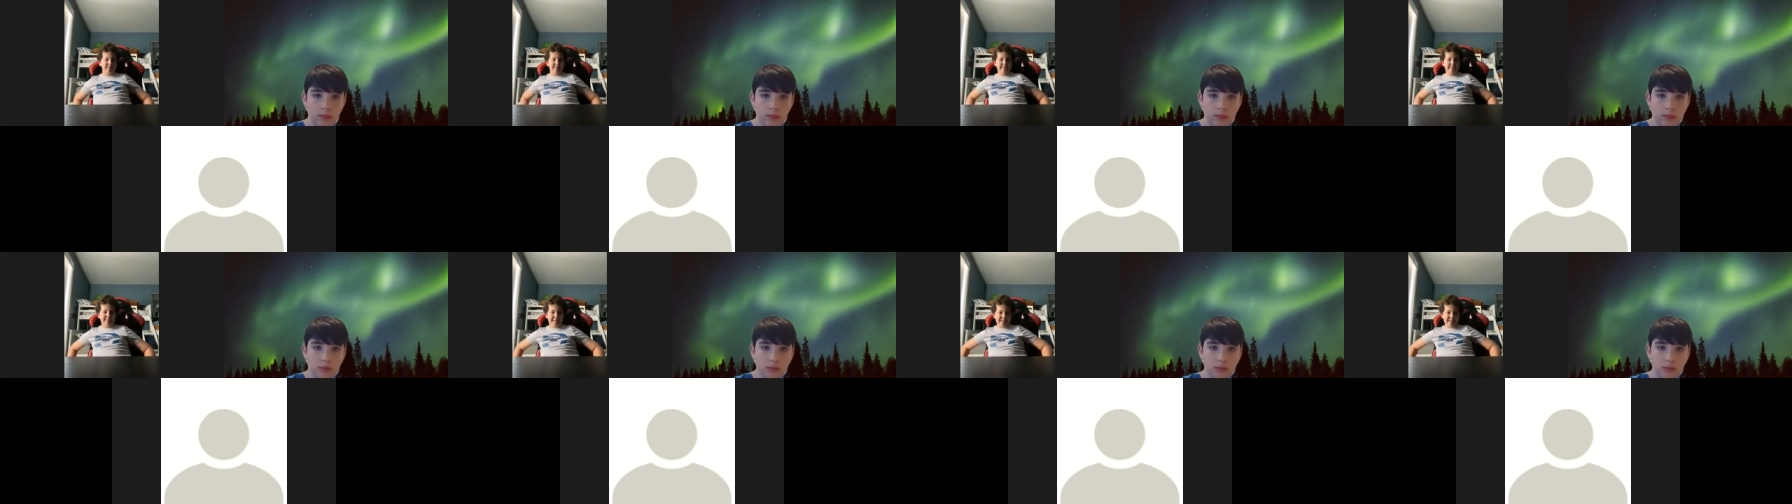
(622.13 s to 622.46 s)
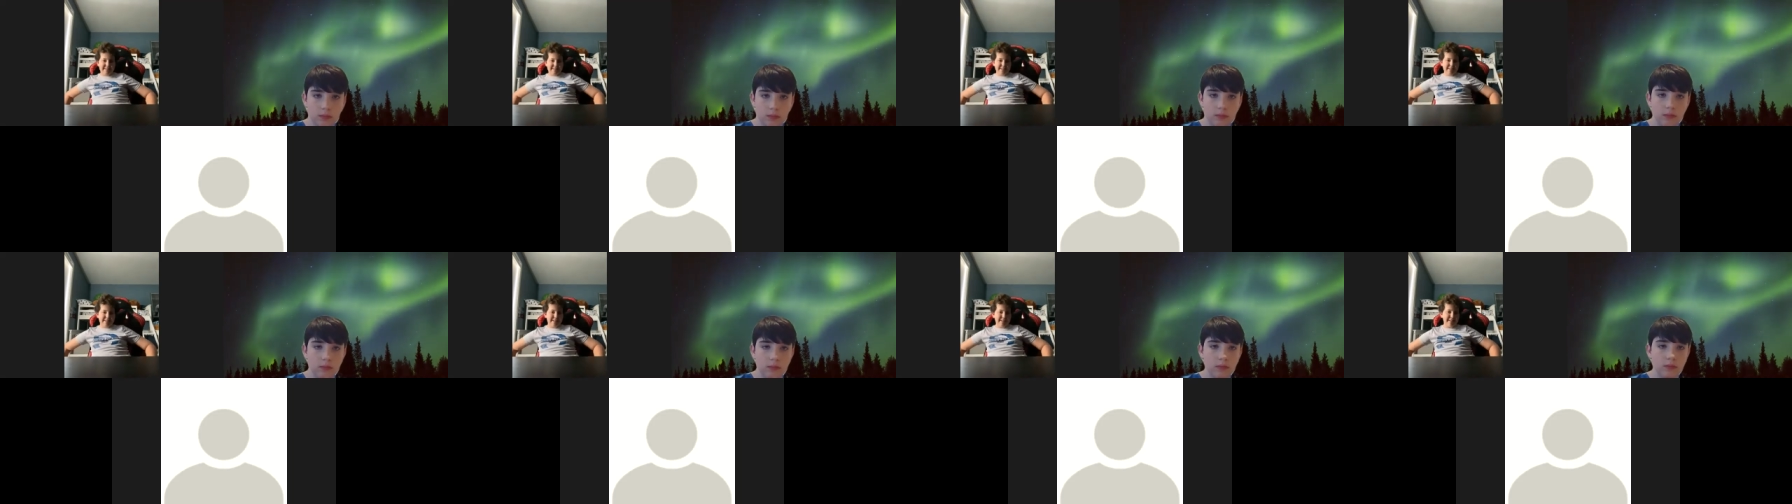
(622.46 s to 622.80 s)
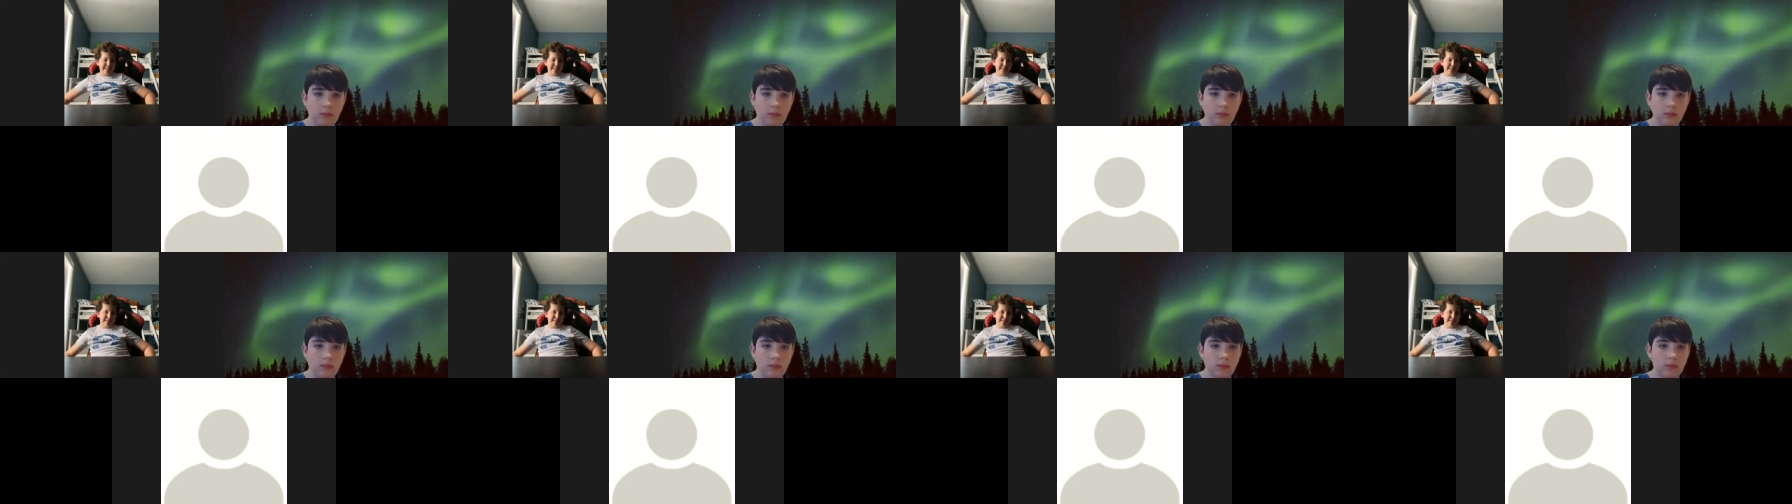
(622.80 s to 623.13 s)
That's it.
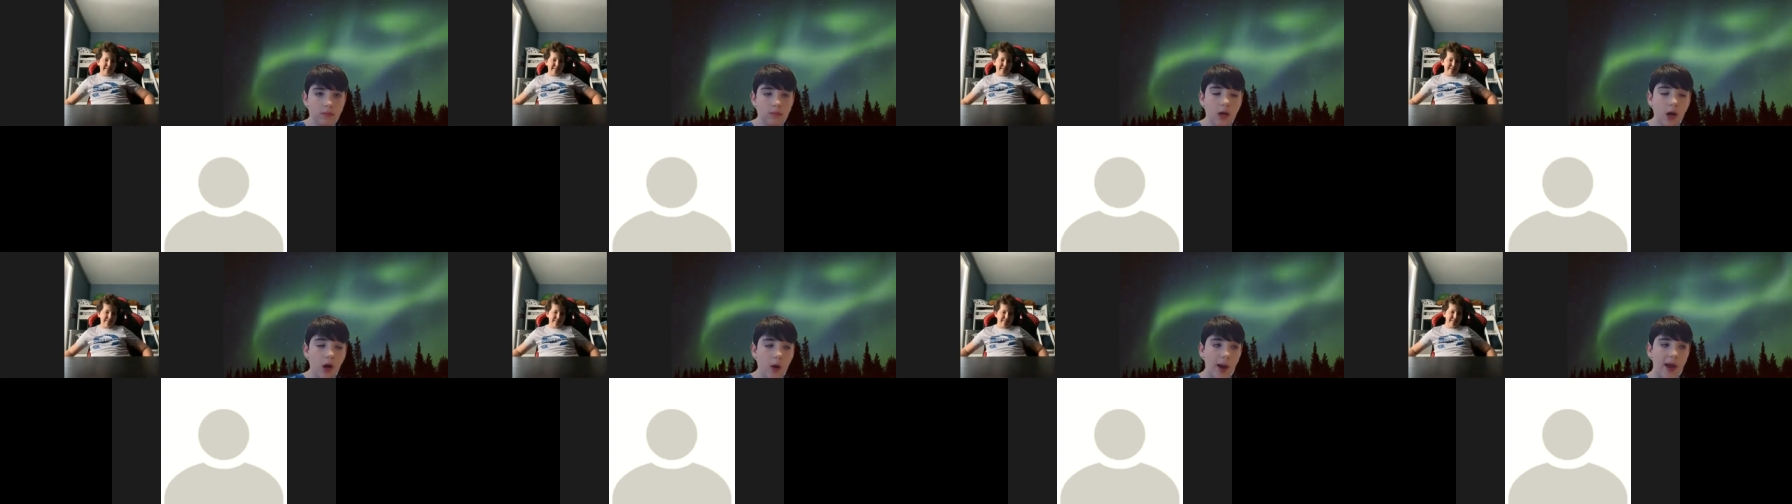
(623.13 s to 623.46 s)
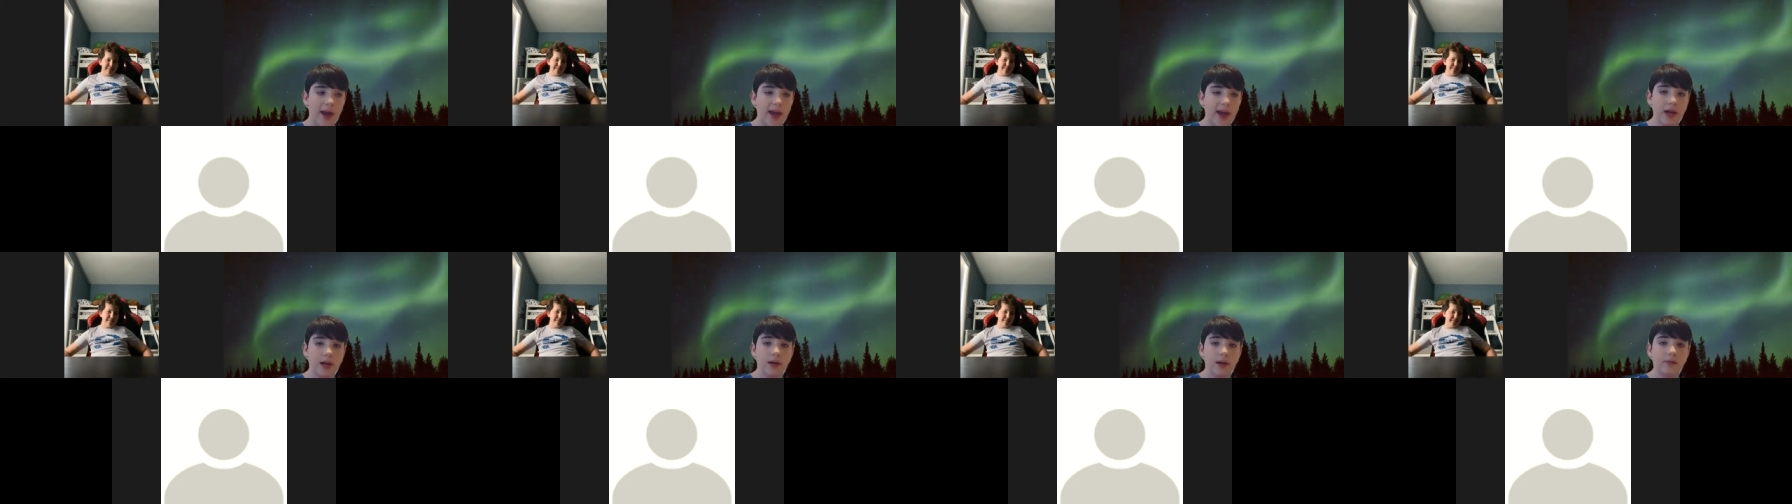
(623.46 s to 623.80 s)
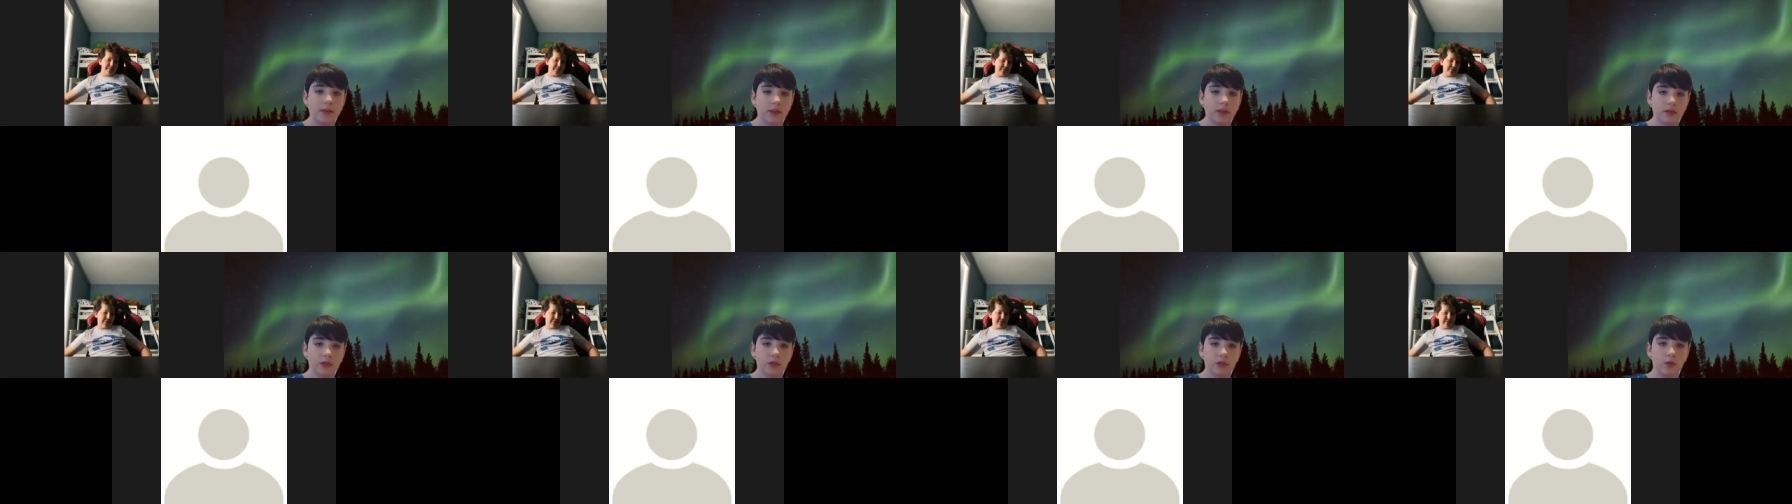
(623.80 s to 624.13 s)
Oh, I have
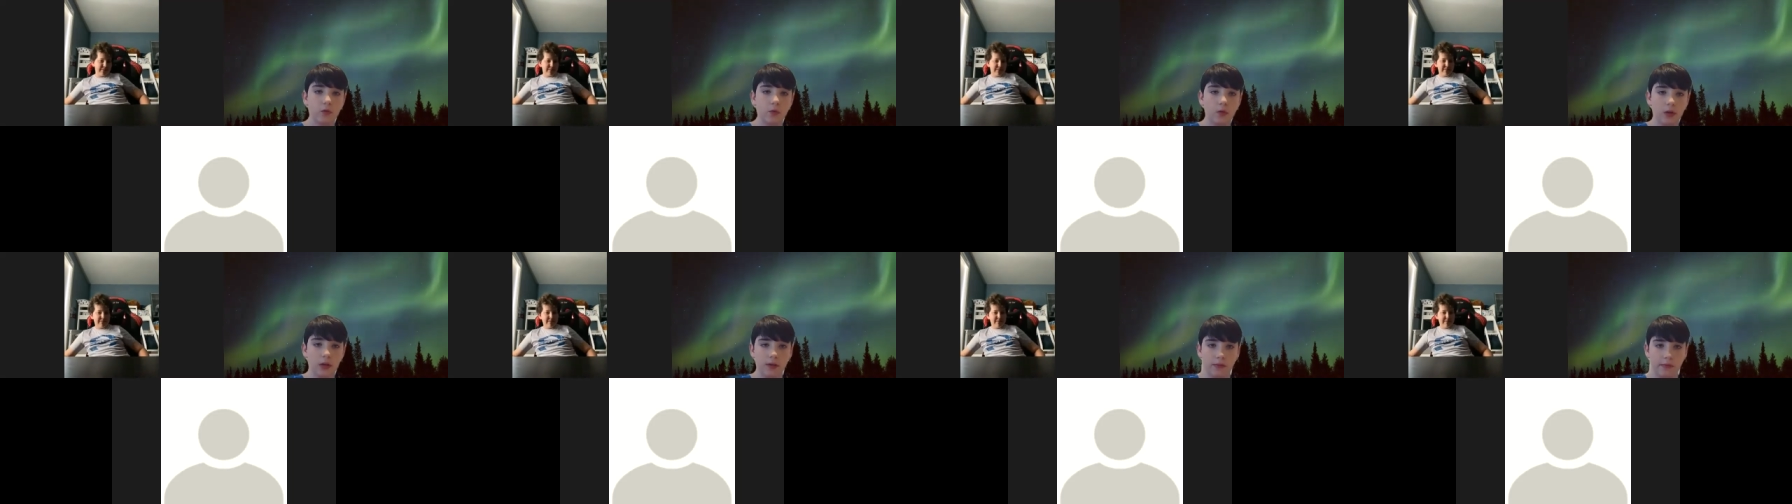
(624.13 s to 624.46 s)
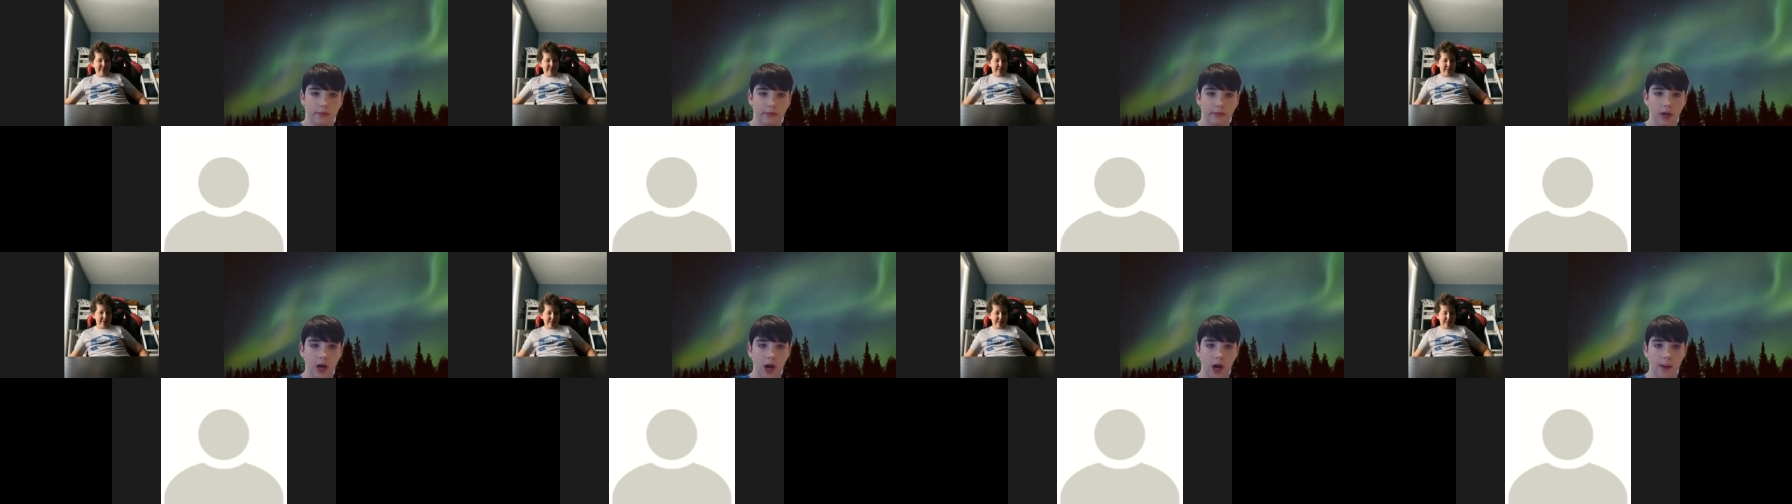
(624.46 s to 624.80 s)
a school of